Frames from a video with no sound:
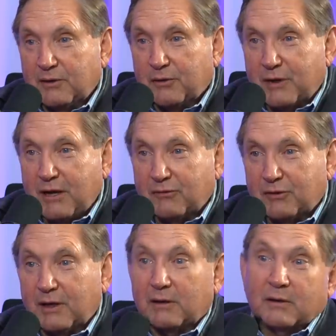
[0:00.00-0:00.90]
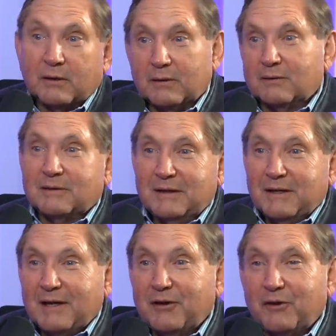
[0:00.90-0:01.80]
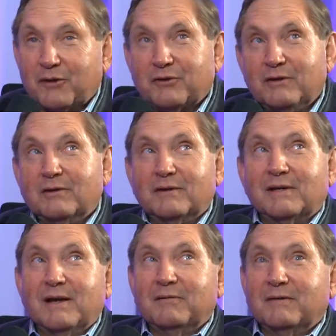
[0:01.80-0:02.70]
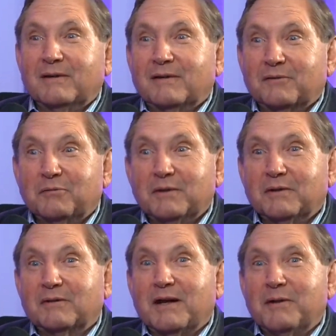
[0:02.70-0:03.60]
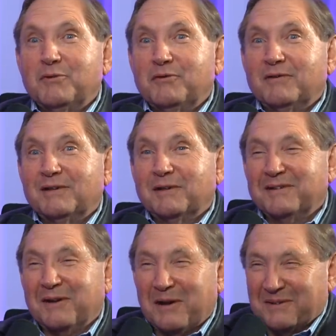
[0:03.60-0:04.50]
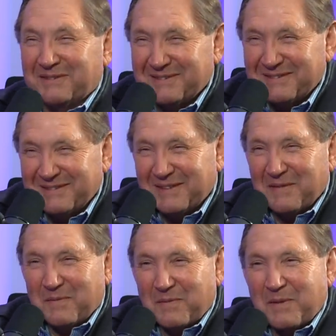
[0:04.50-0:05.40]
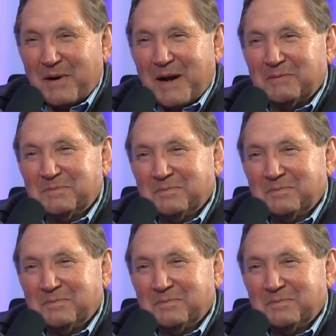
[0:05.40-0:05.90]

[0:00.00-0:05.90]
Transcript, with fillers: occasionally a little, and all of a sudden you'll look out, well, there's one that's kind of moving a little, you know. Swaying a bit. Right.